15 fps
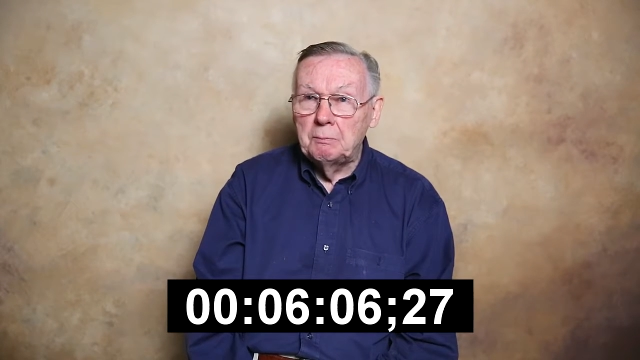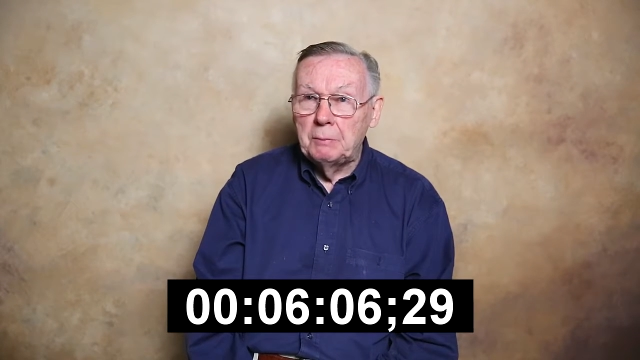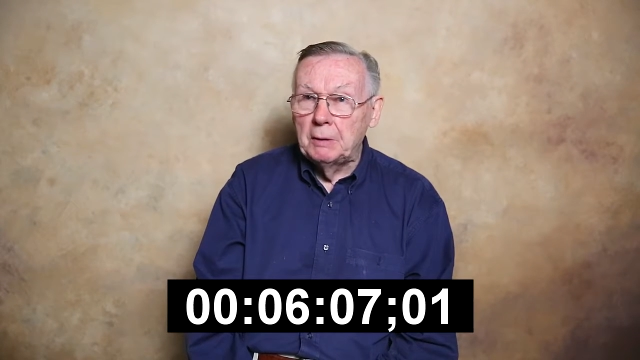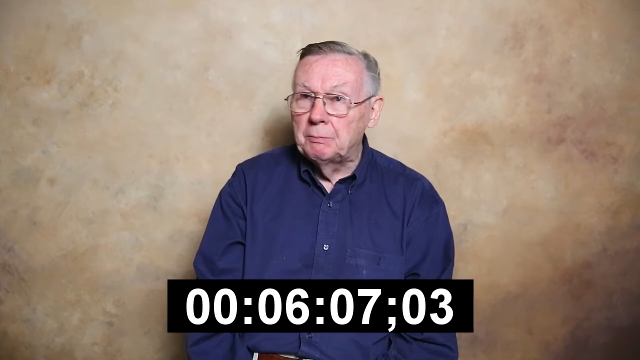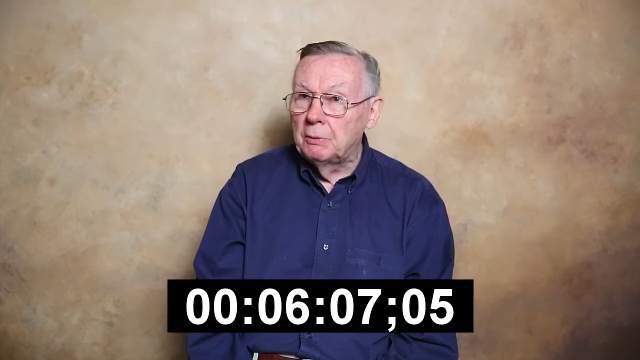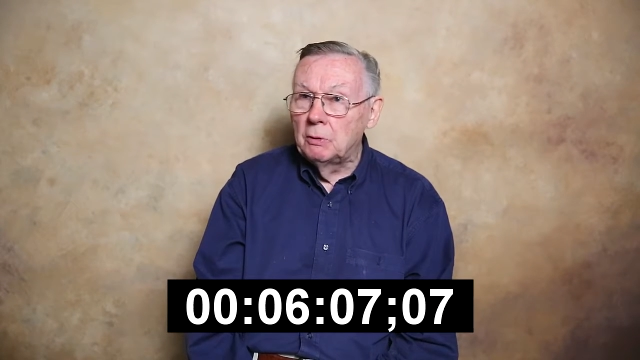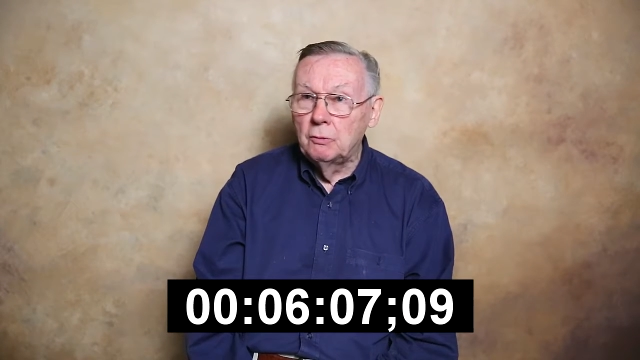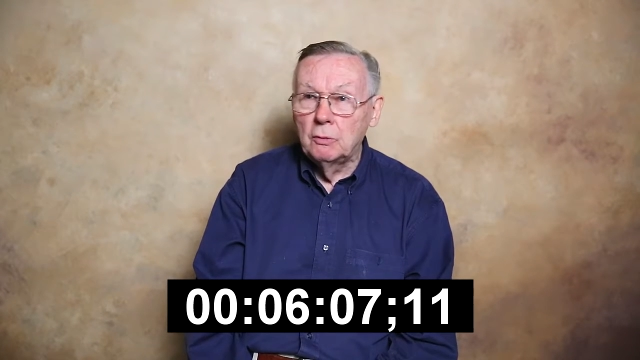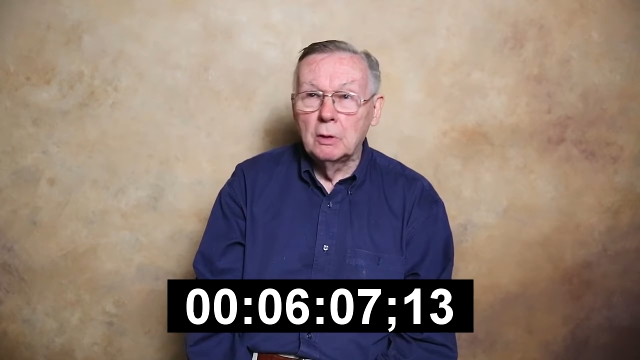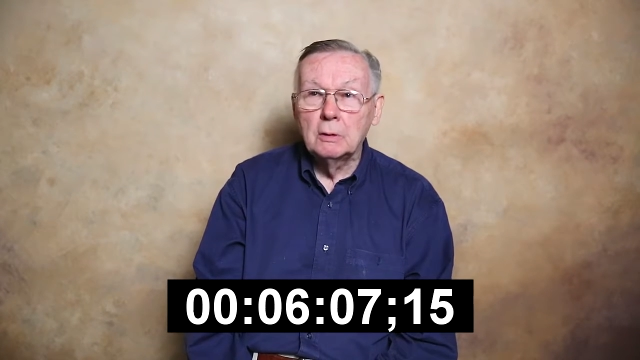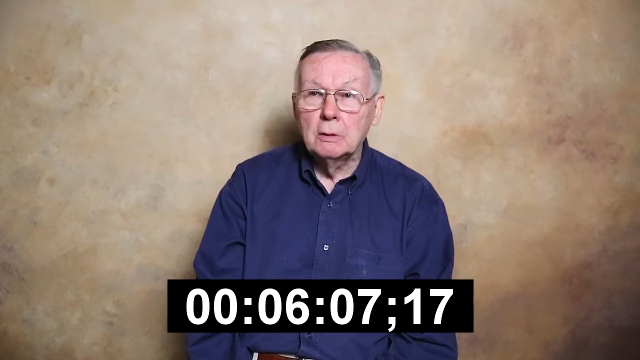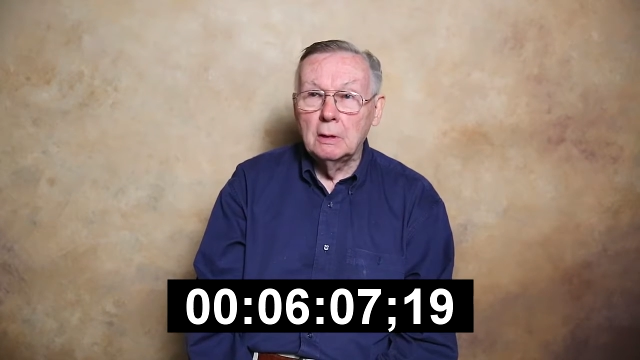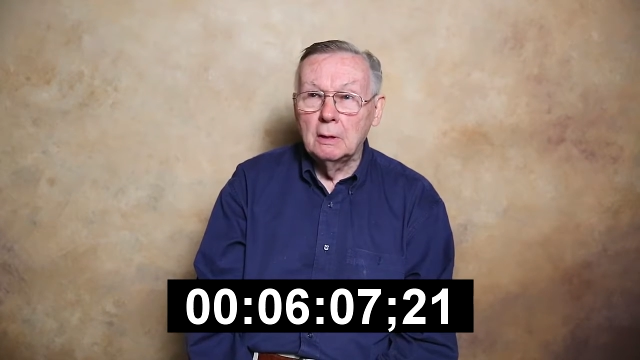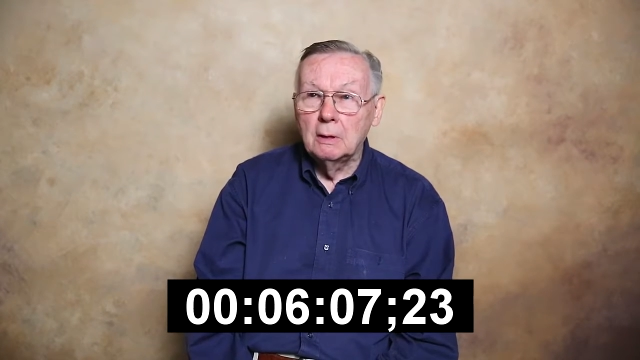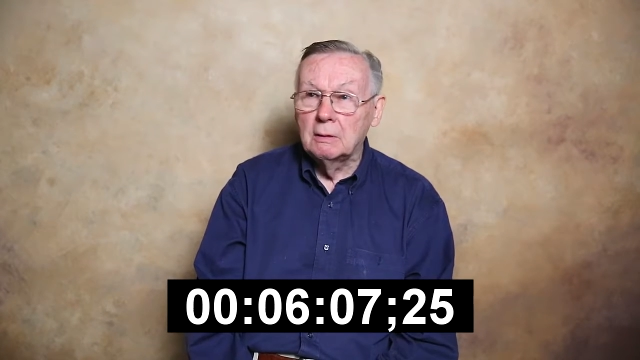people who
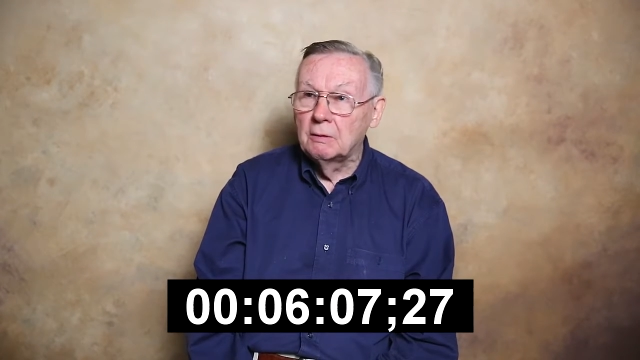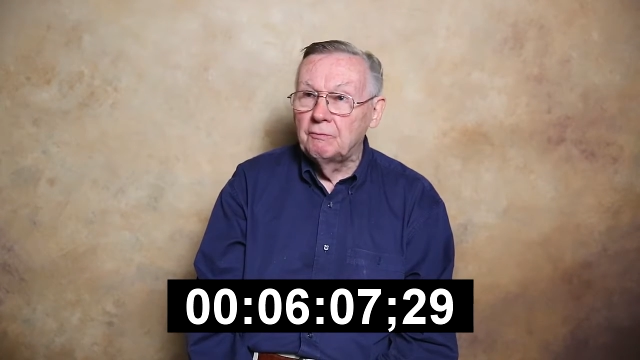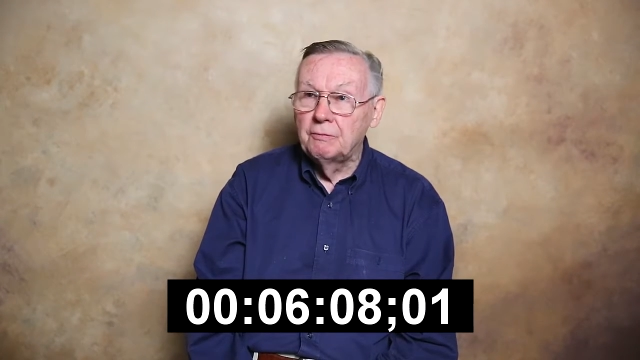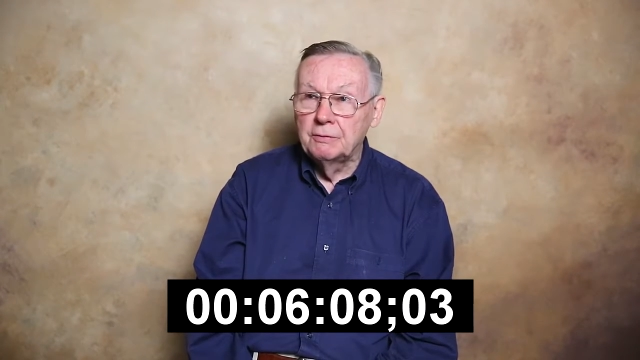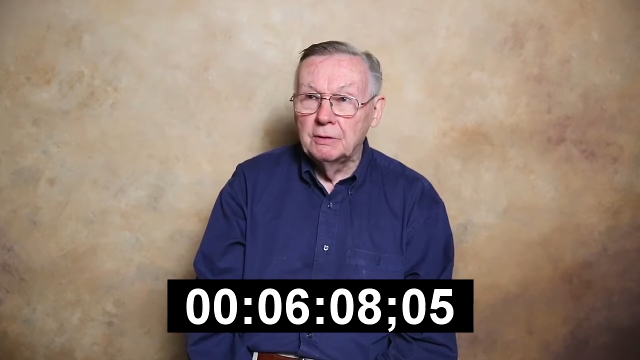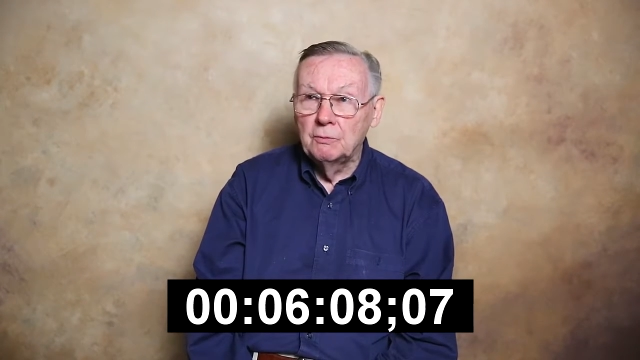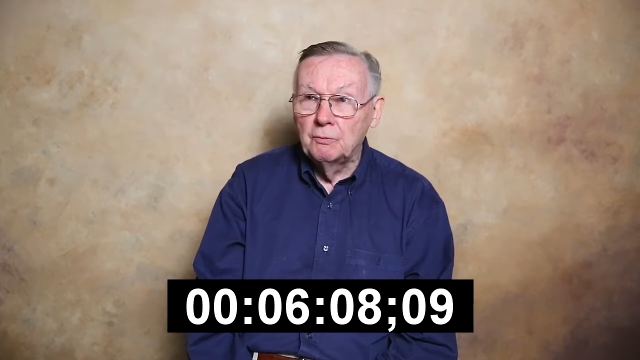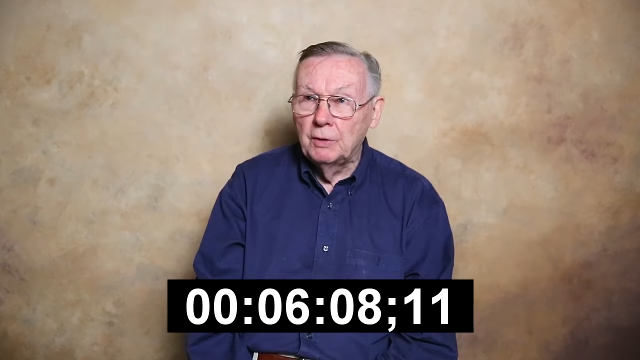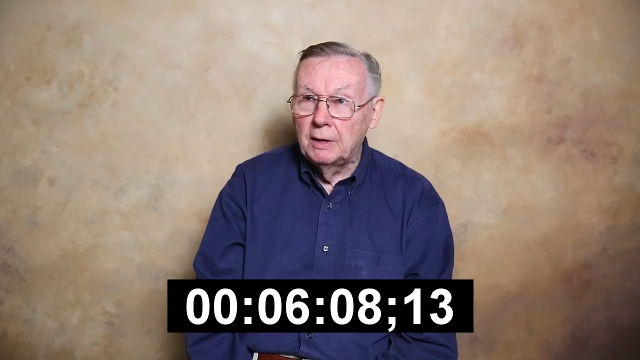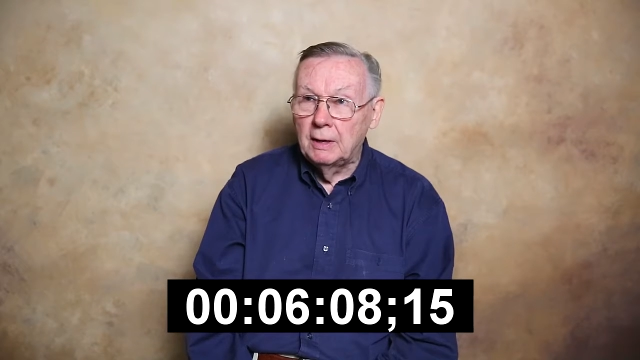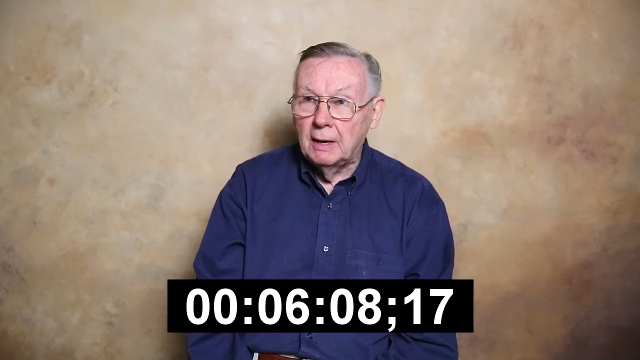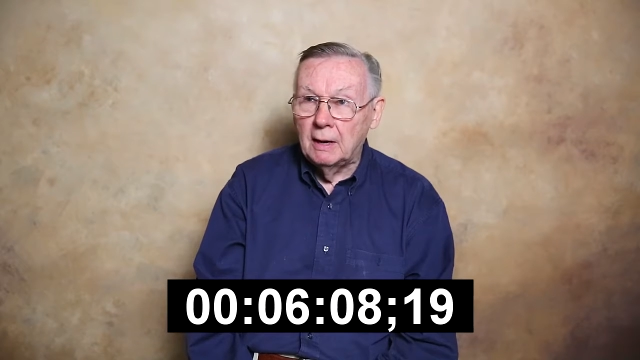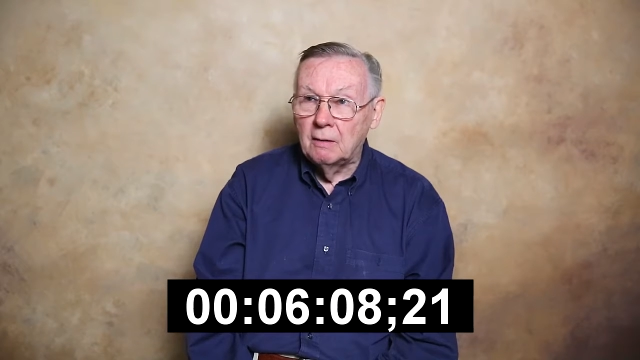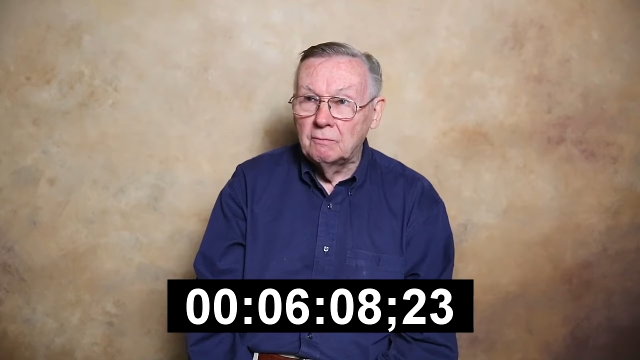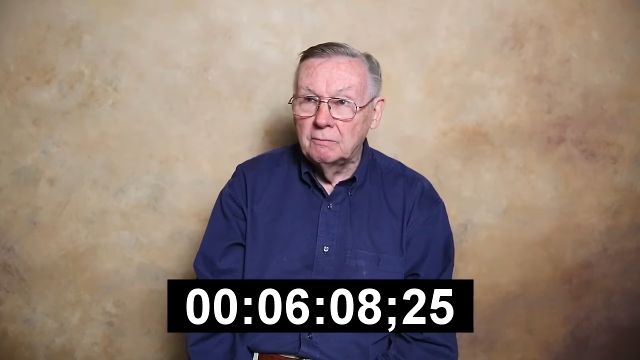looked a little different than we
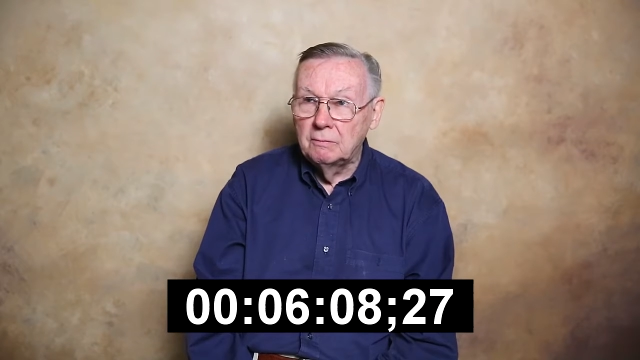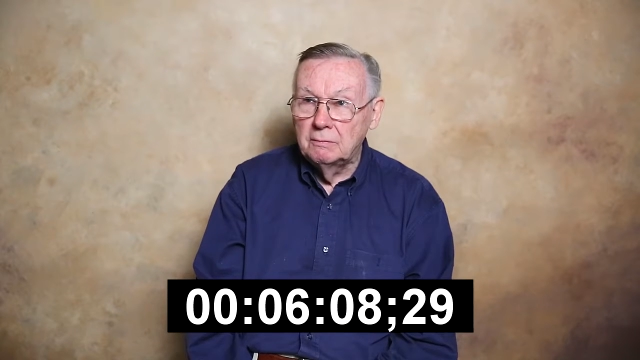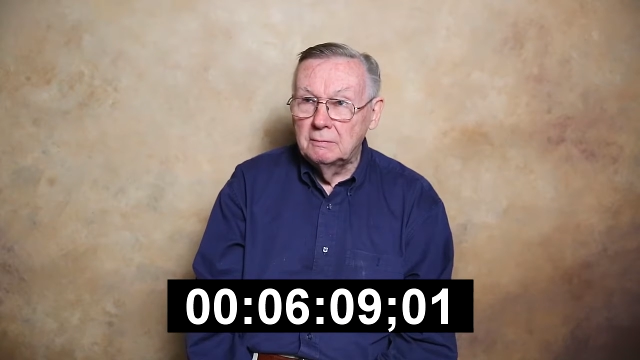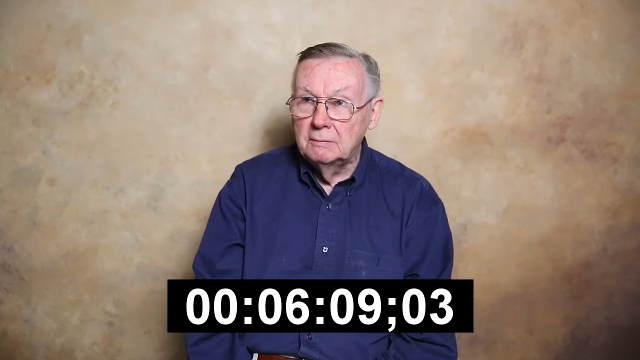have.